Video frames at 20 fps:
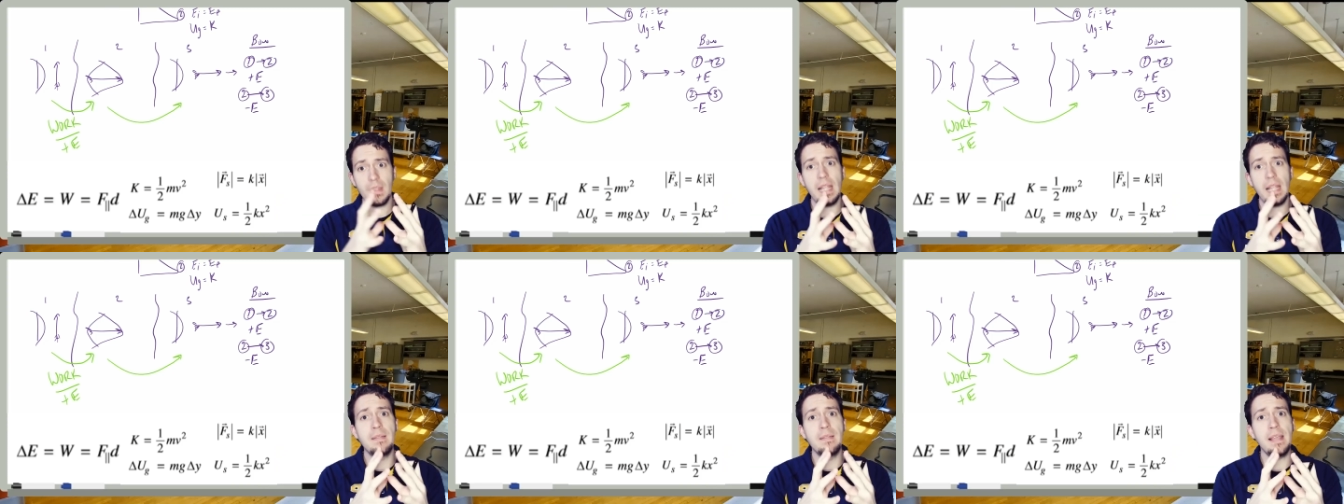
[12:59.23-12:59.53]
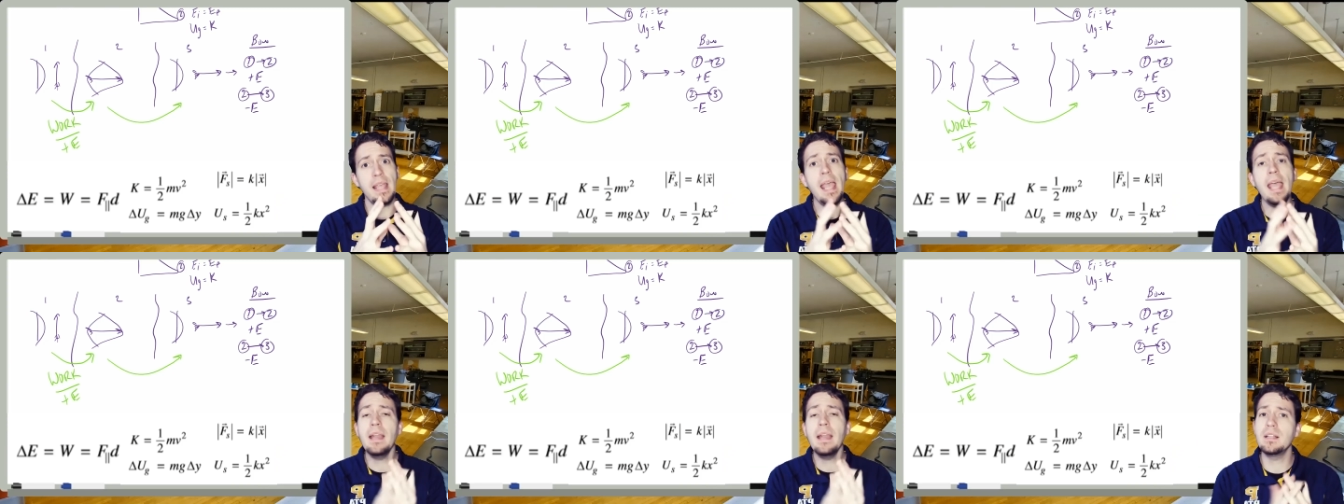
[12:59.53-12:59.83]
in
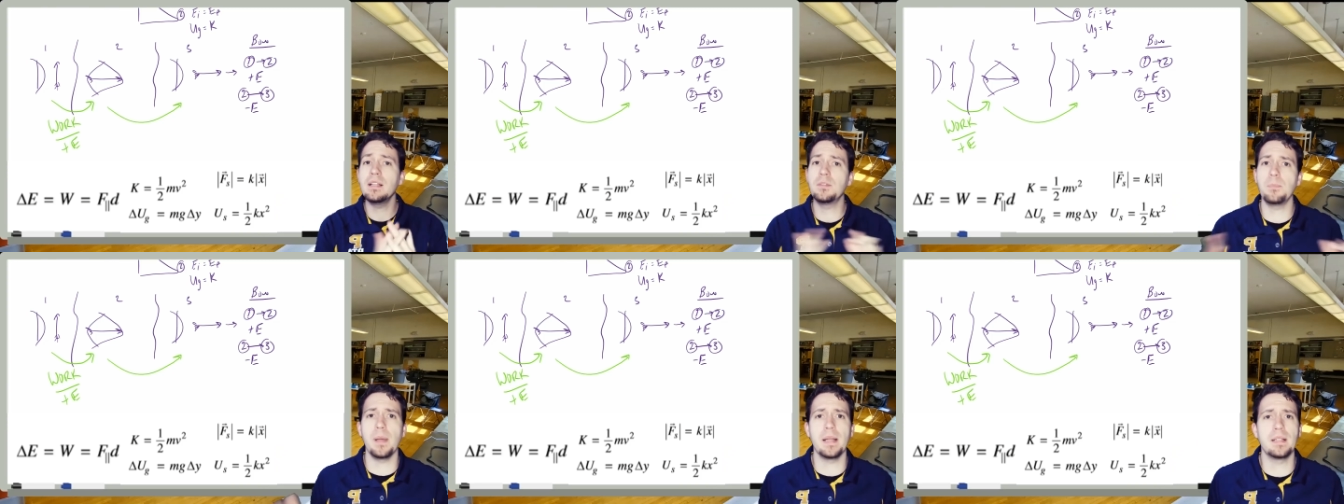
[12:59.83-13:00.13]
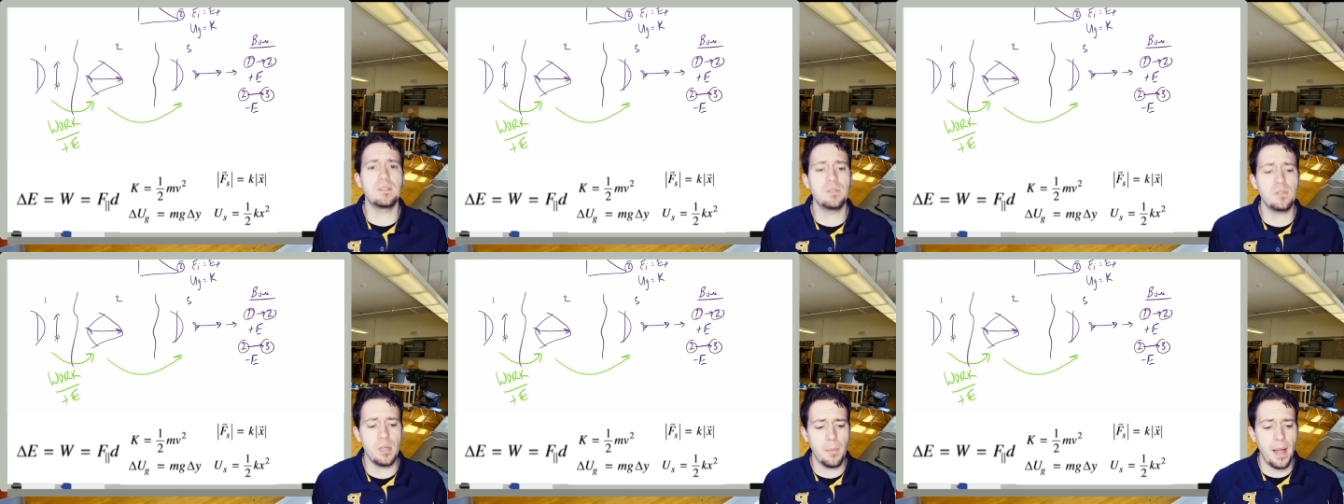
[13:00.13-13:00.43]
the end, it's
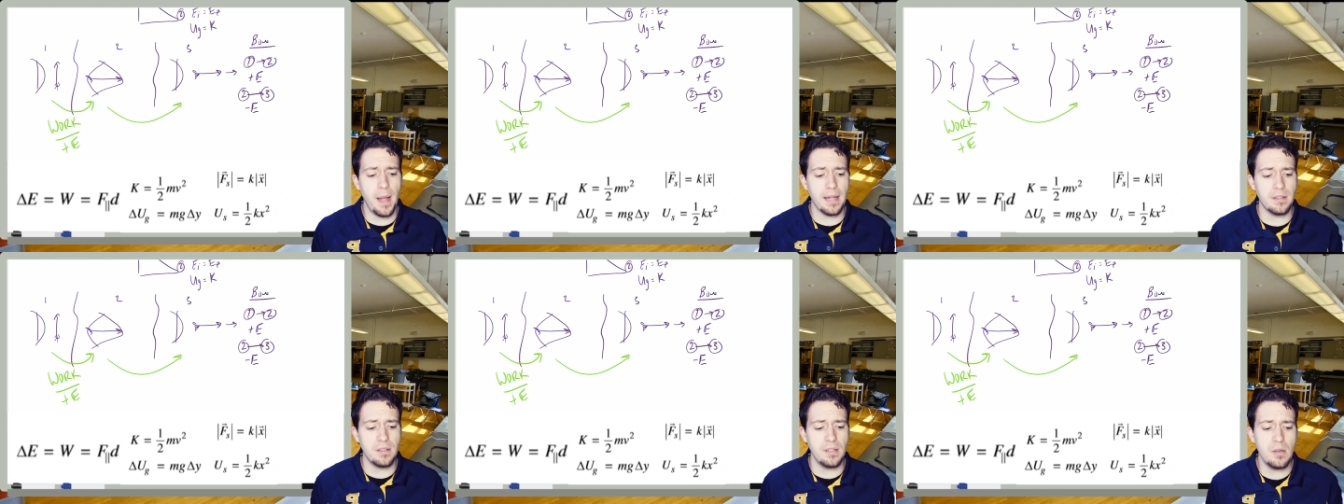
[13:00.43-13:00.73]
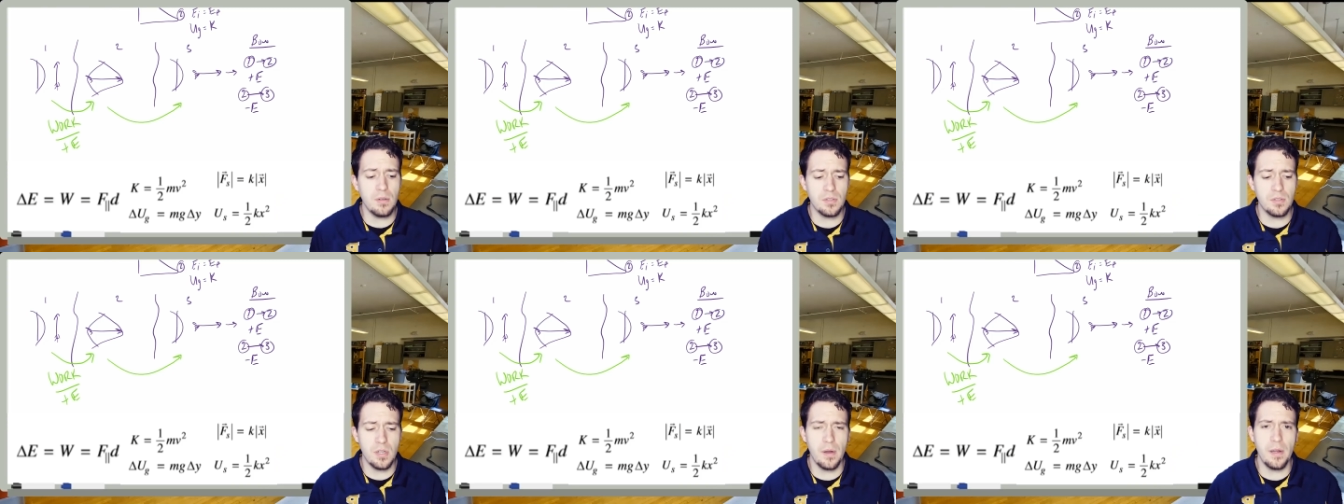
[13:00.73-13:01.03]
it's sort of back to
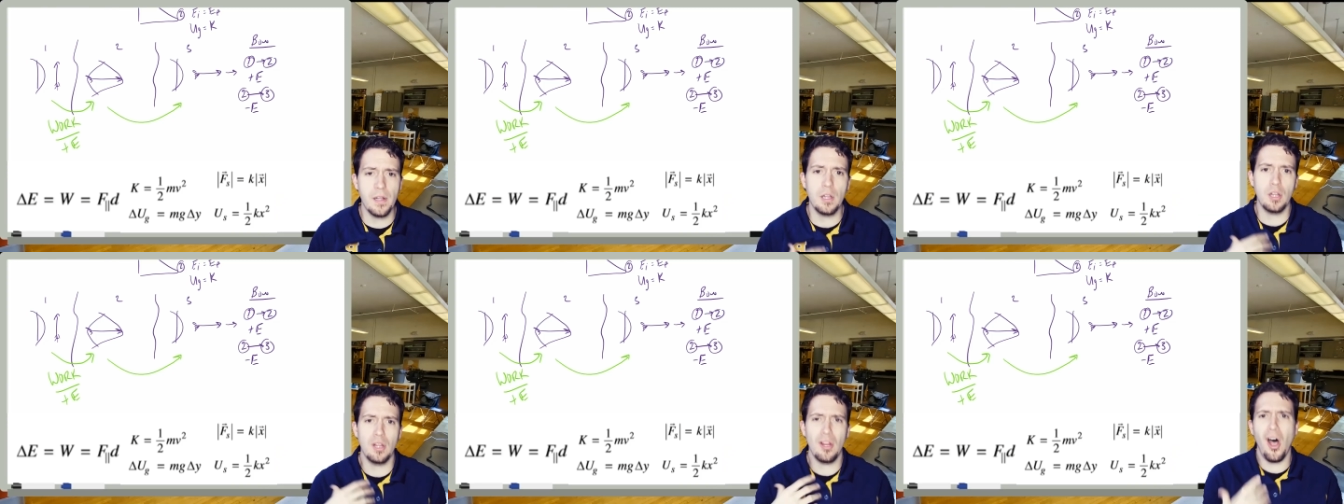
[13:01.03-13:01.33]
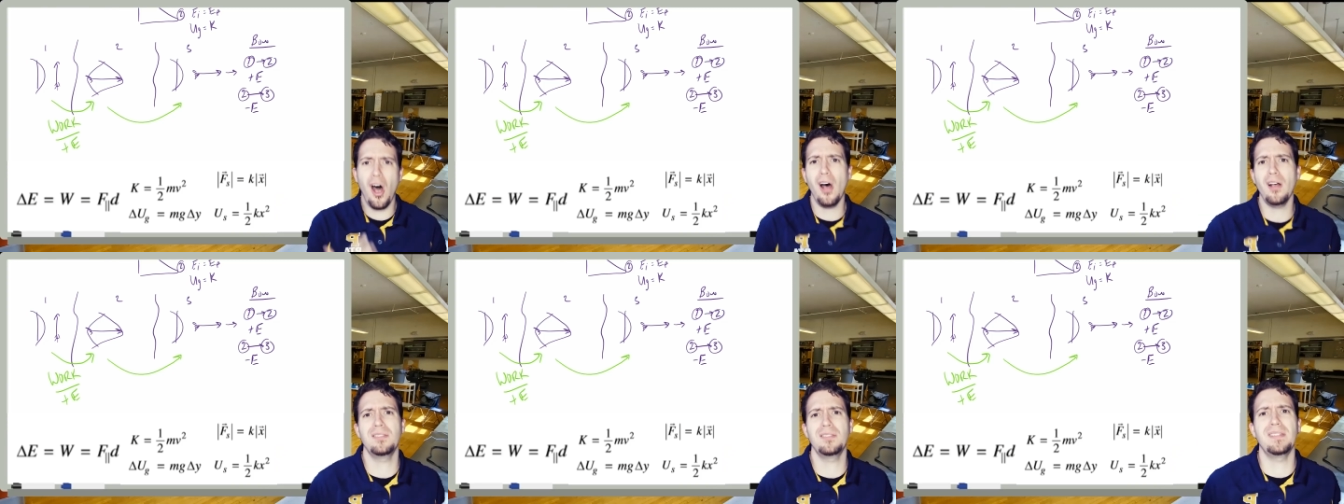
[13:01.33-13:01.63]
normal. So now it
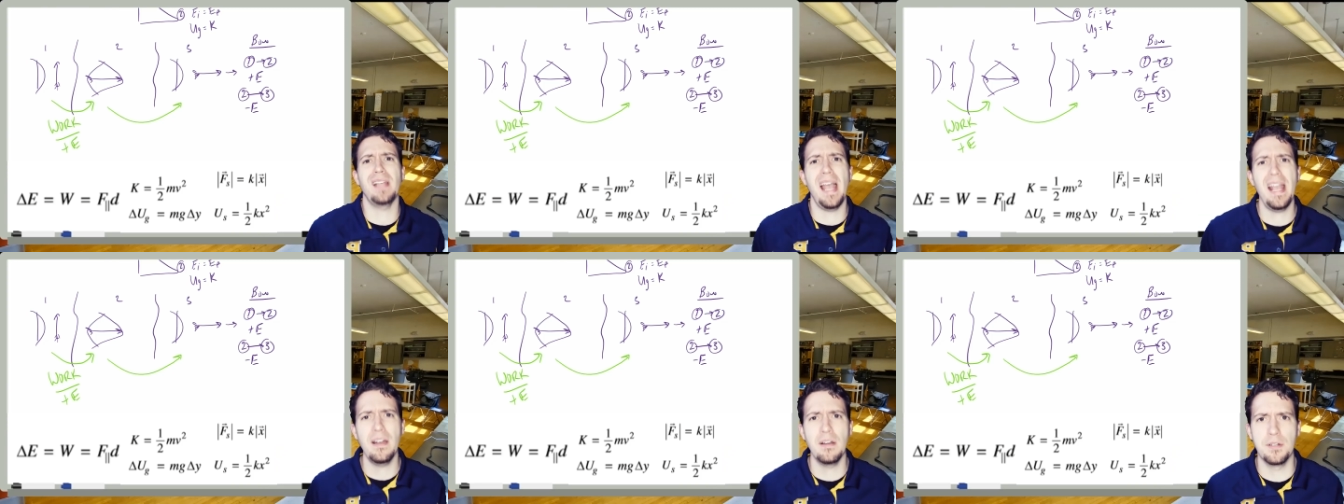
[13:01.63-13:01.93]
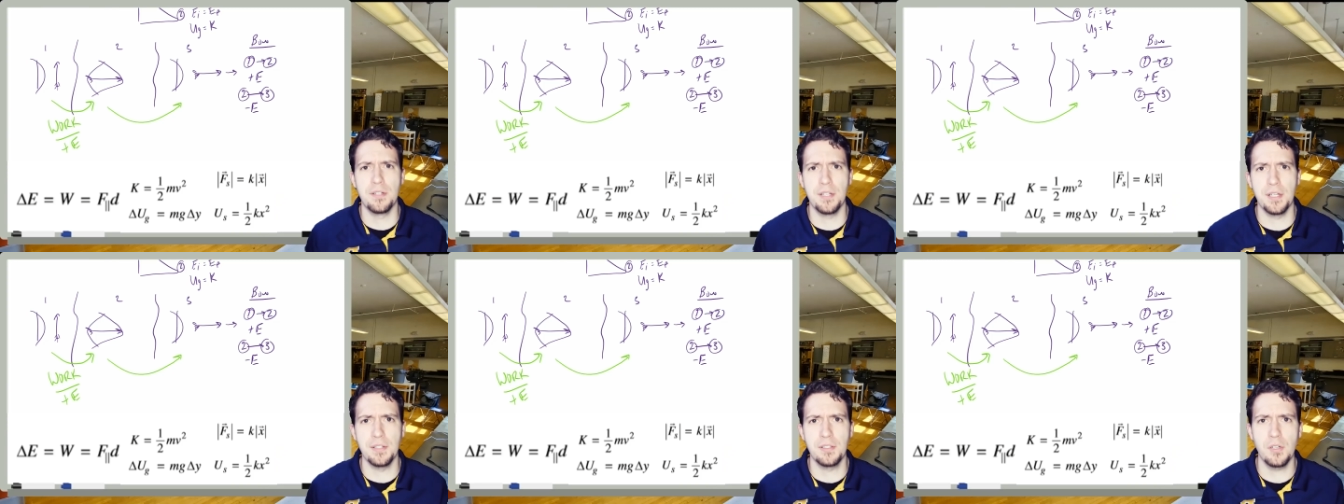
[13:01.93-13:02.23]
lost
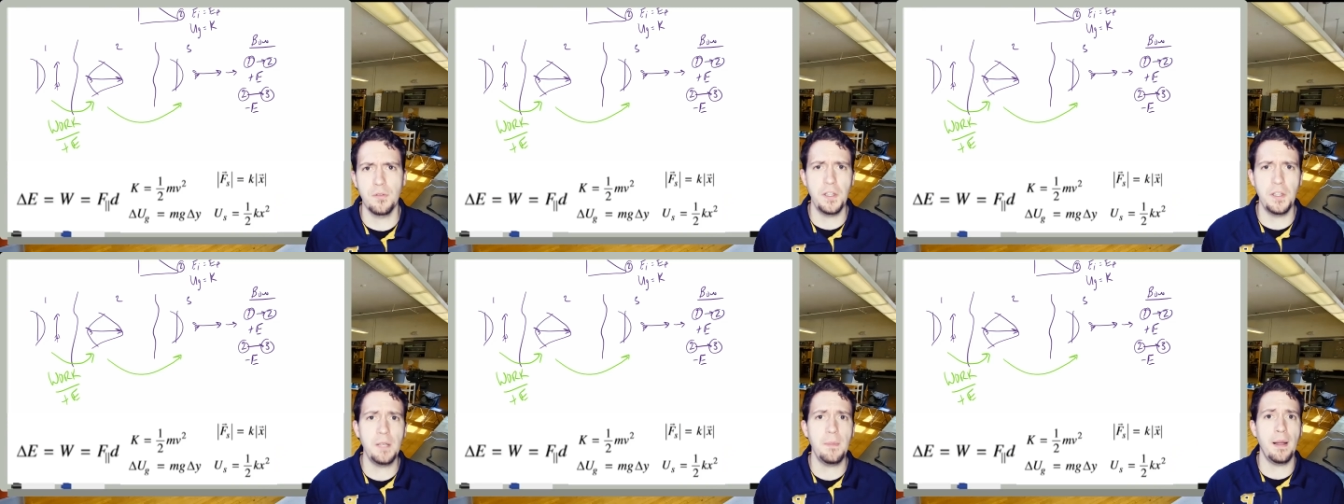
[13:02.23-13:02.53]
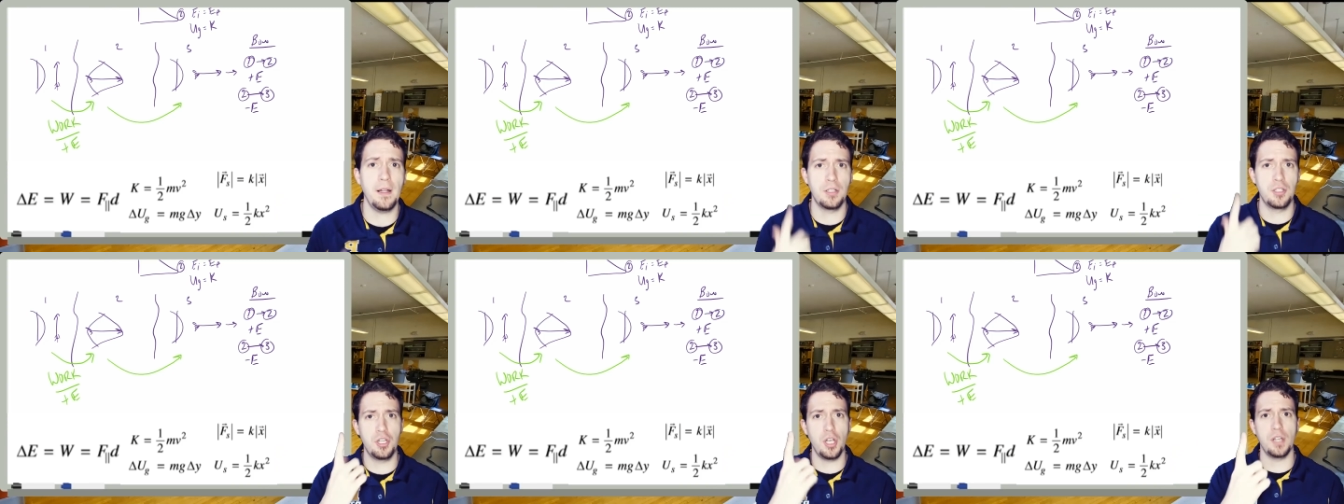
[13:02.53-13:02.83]
energy. So if you think
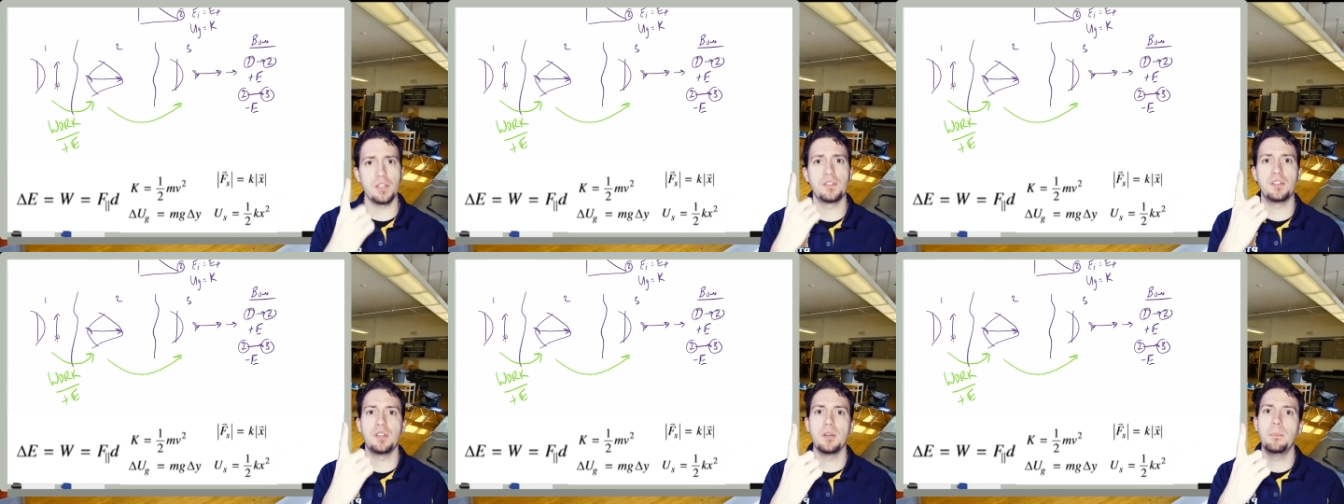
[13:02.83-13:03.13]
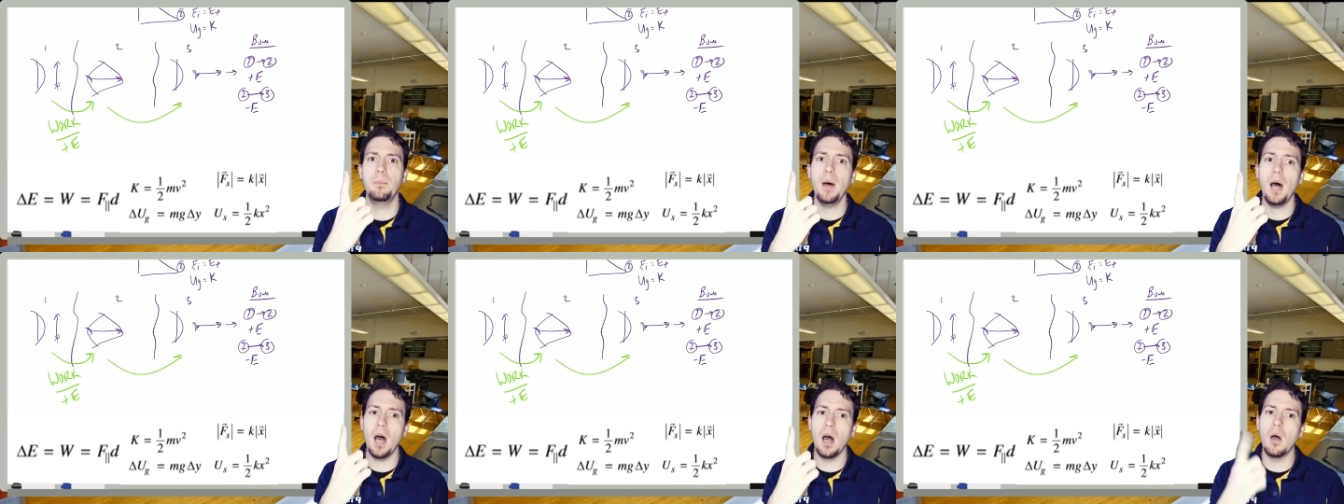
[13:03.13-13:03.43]
about just the
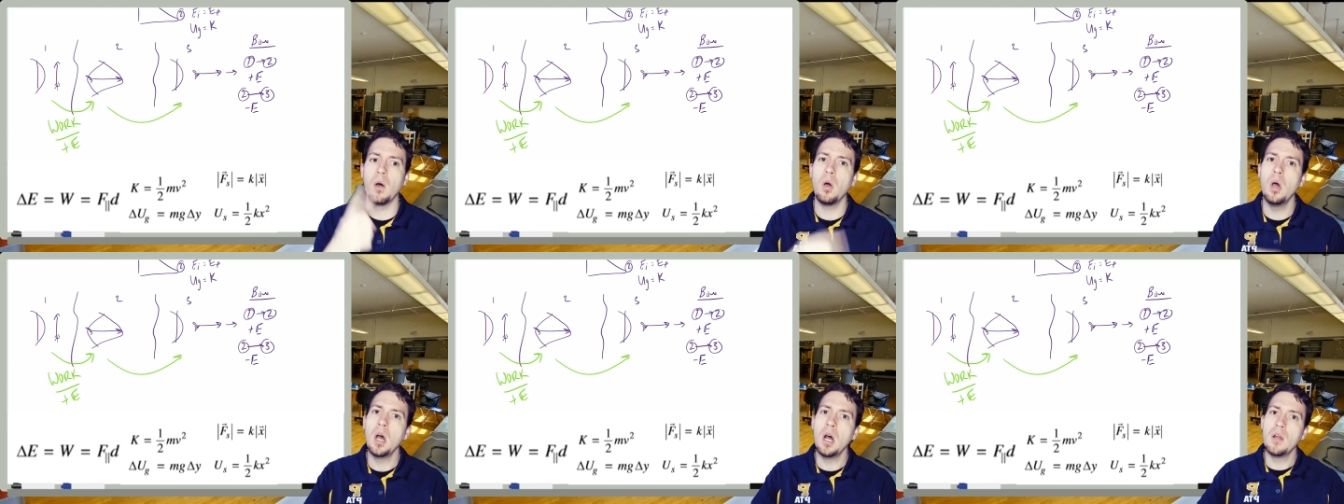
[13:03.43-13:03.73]
bow,